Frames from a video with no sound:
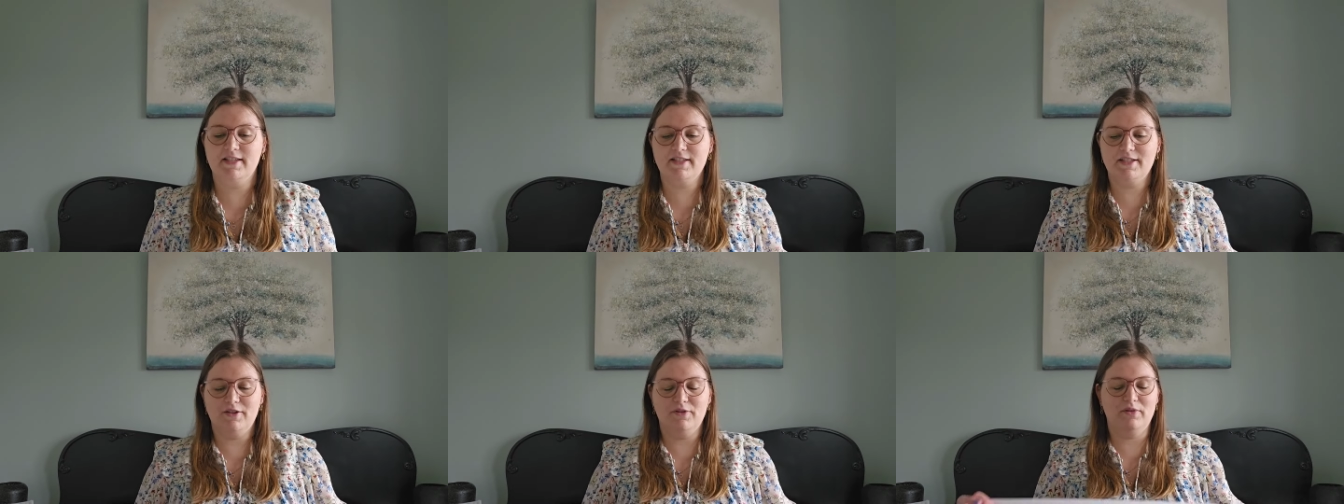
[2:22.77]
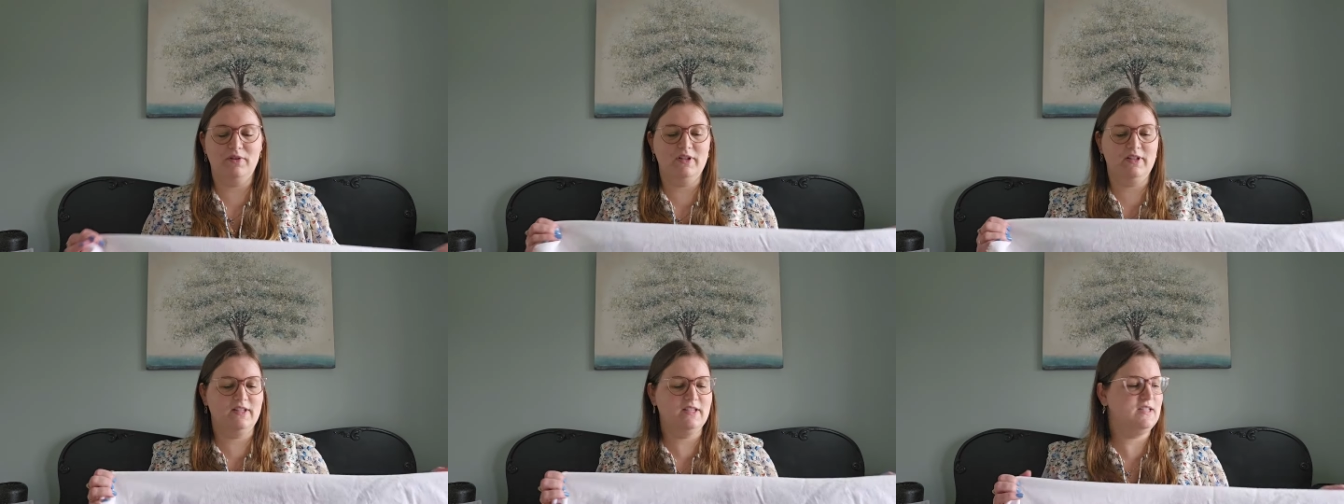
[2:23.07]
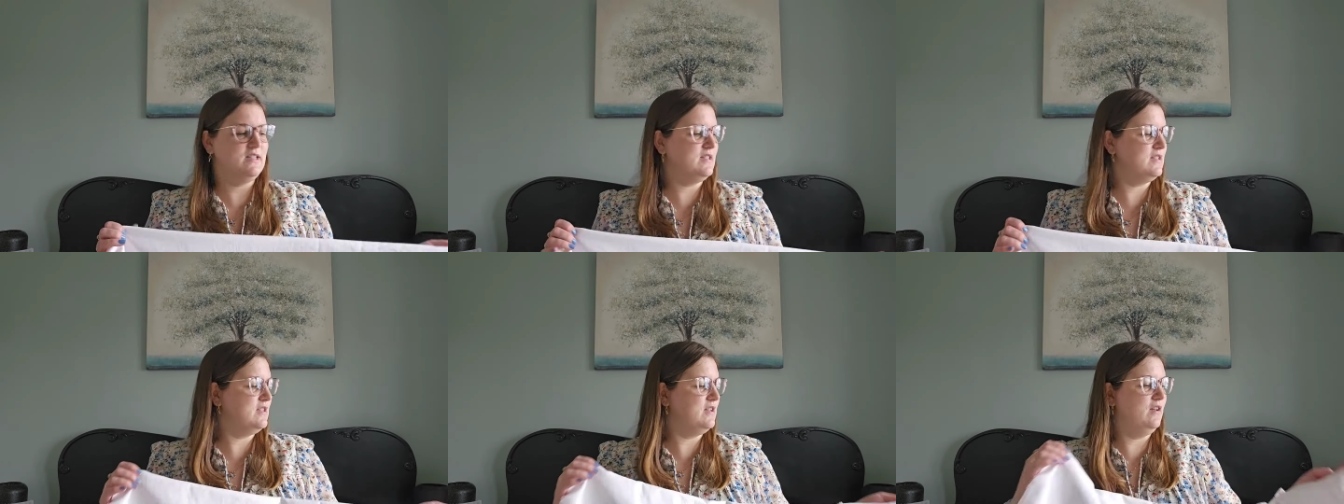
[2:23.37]
so that
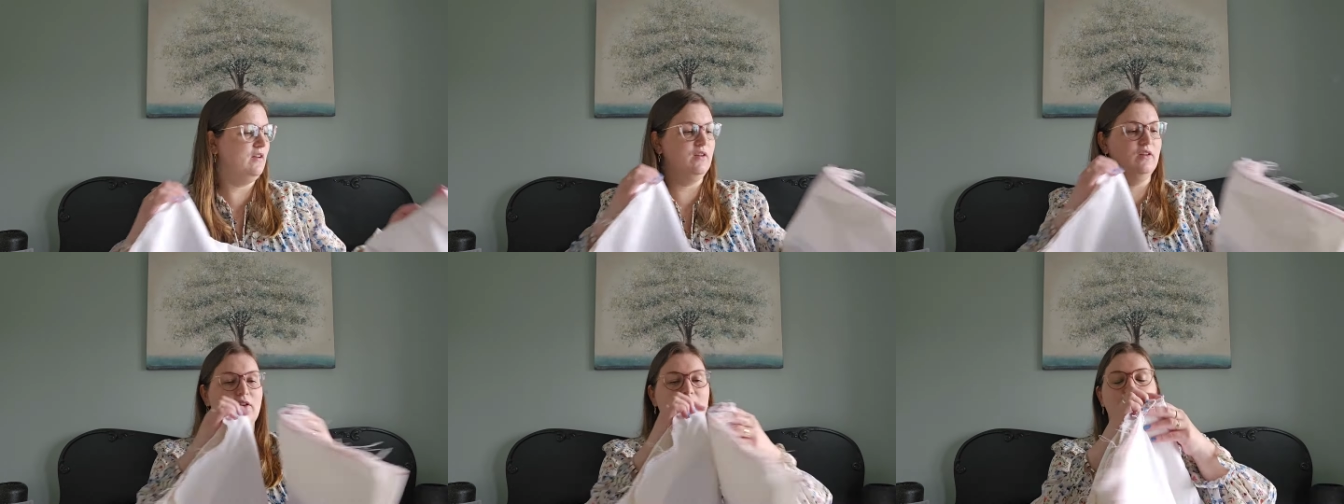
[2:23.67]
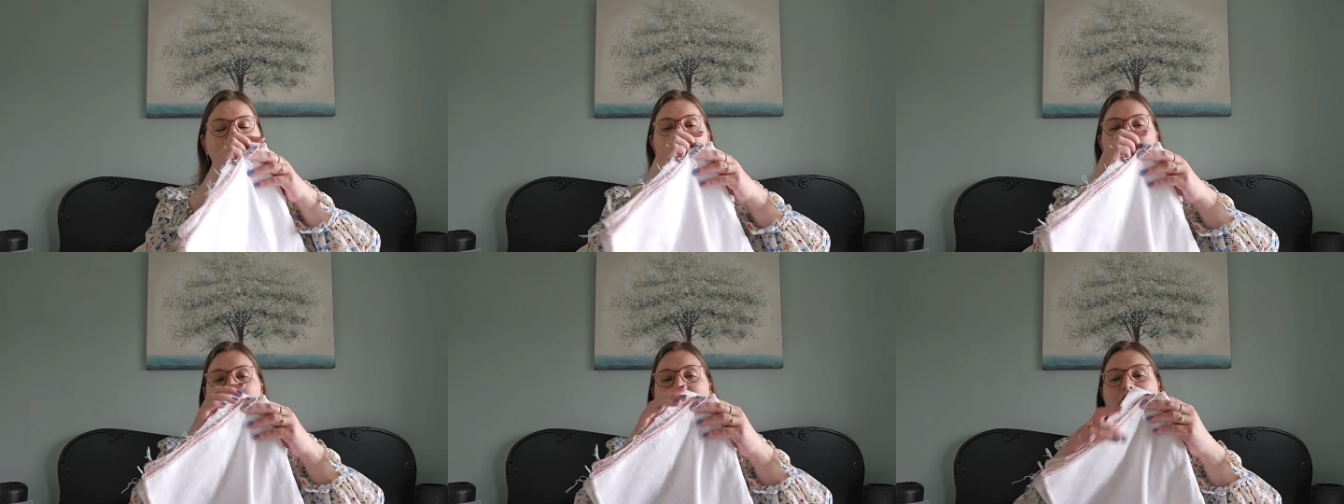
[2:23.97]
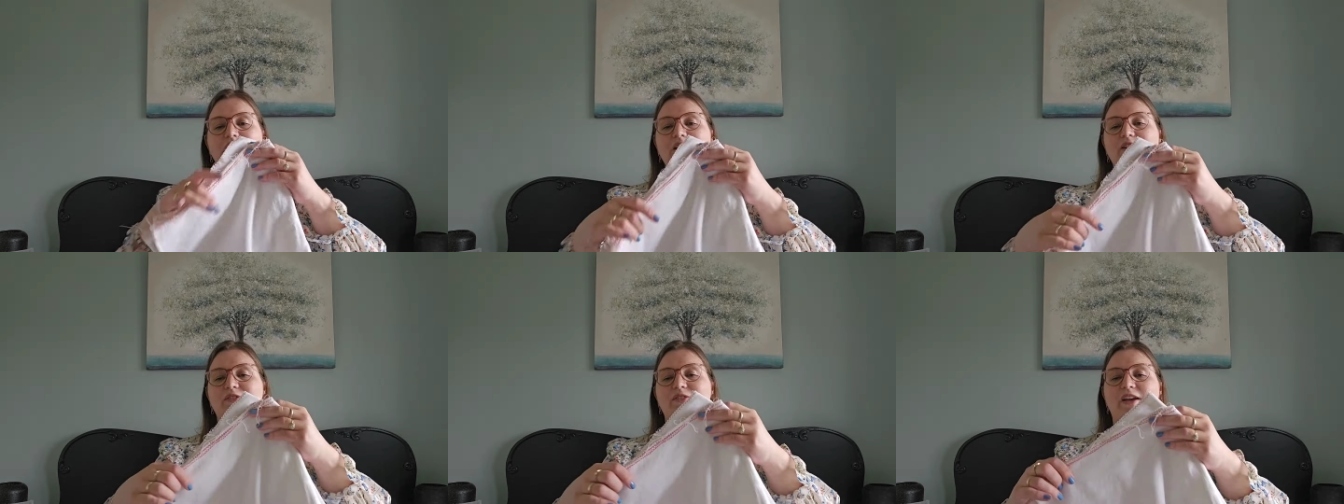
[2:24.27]
is
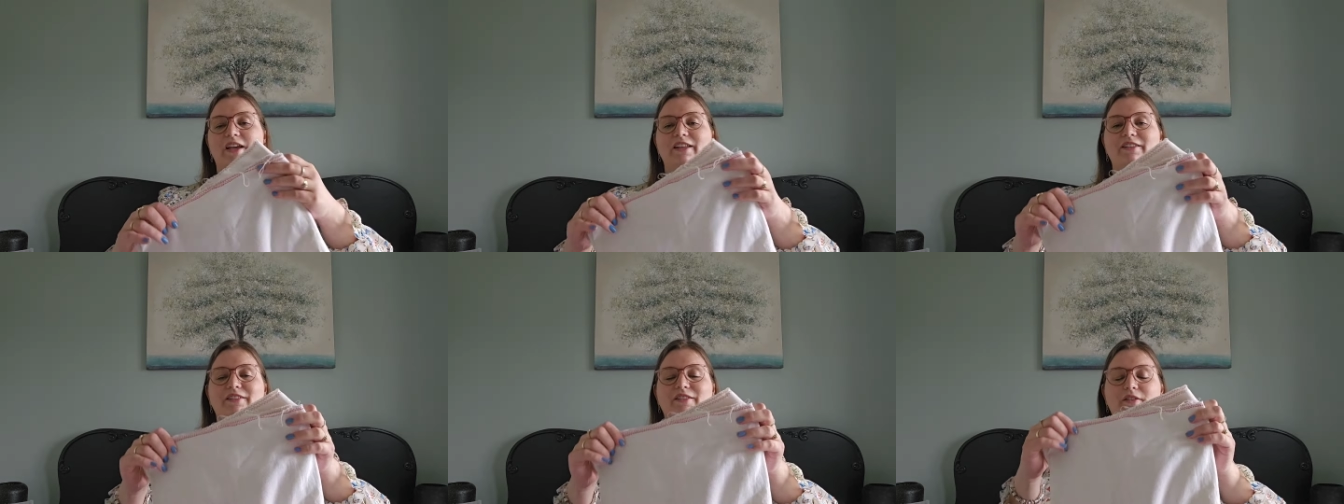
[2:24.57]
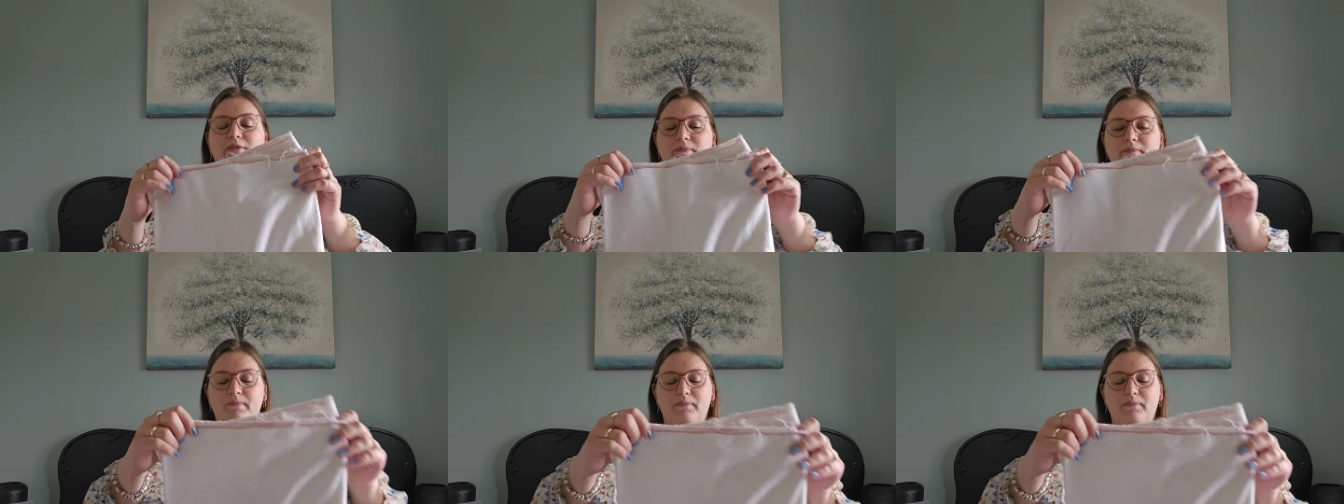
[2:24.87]
really great.